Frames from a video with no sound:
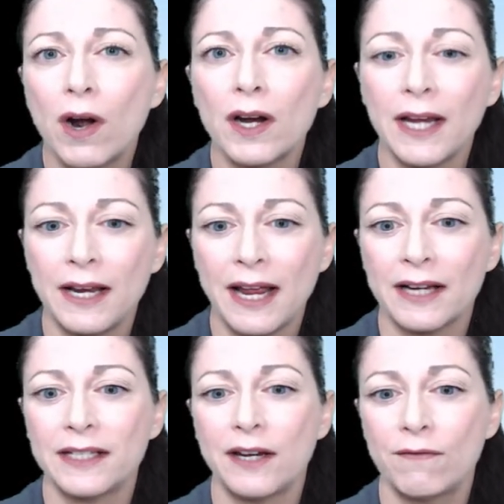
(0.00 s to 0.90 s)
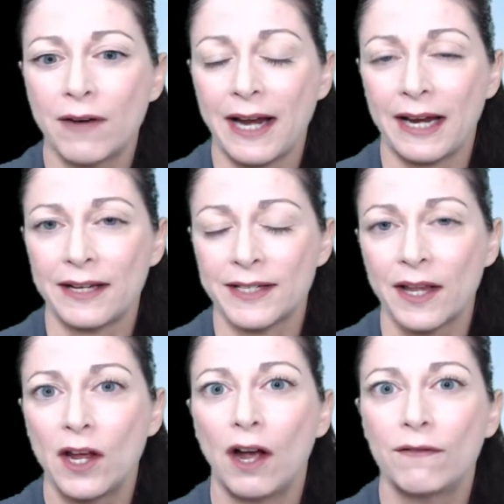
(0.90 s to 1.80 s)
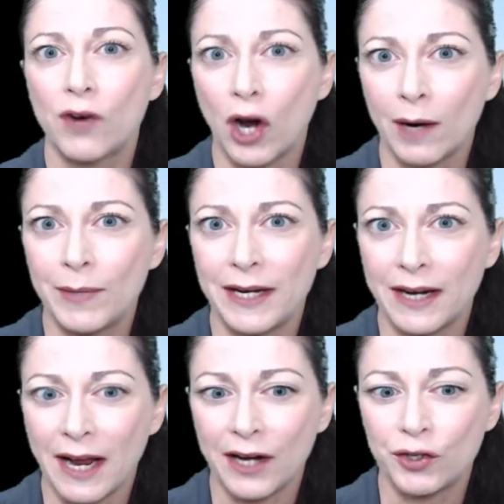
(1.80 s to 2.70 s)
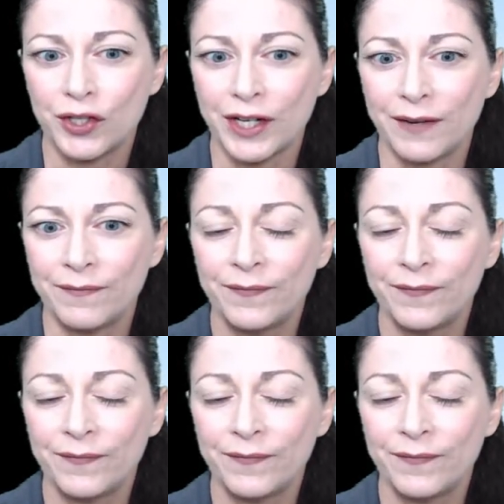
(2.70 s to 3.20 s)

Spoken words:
connecting rings of carbon and hydrogen.